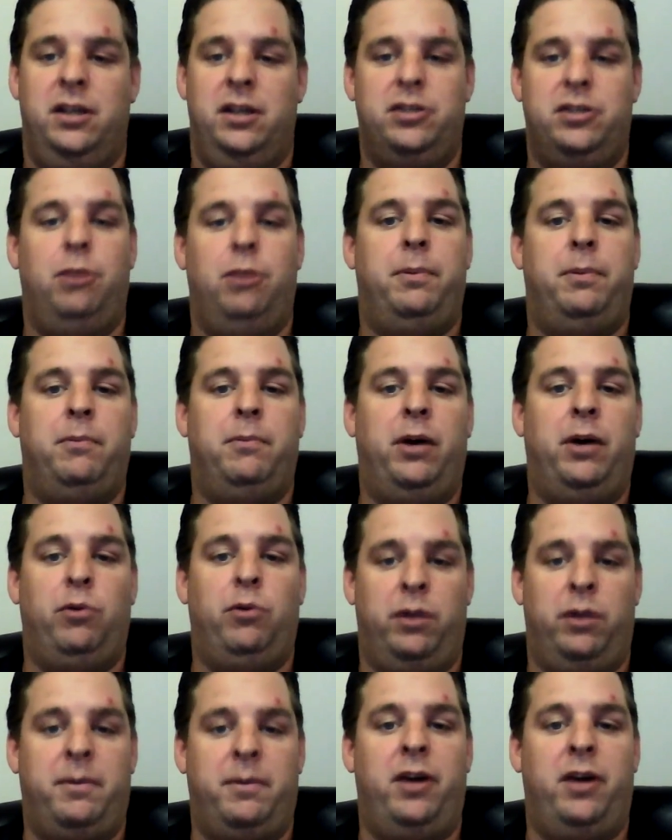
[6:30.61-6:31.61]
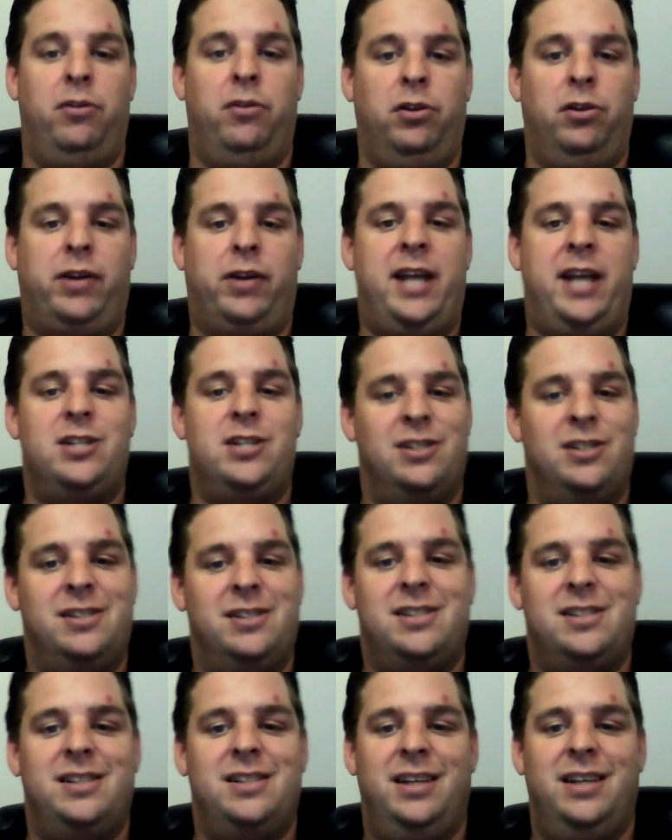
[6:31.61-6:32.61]
to open one of my own
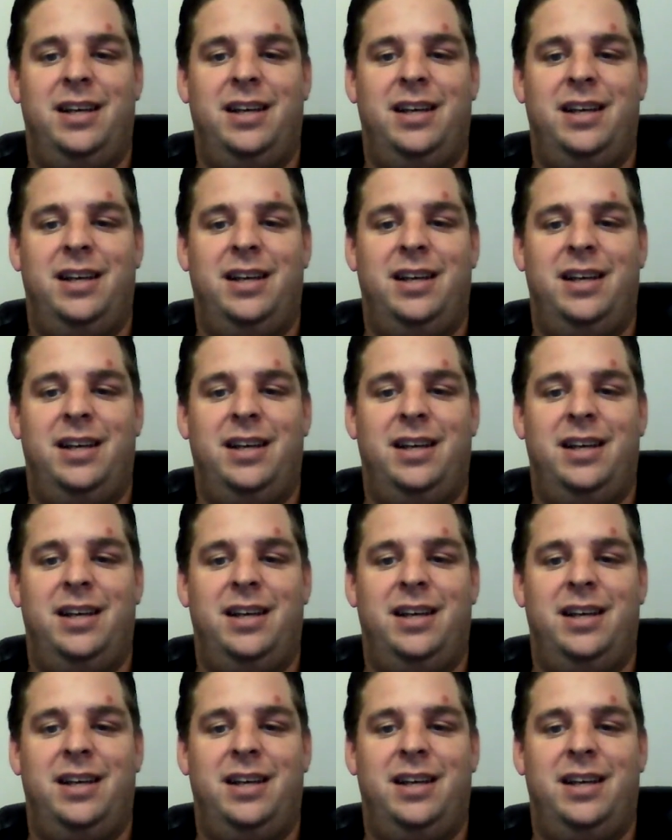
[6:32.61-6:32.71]
locations.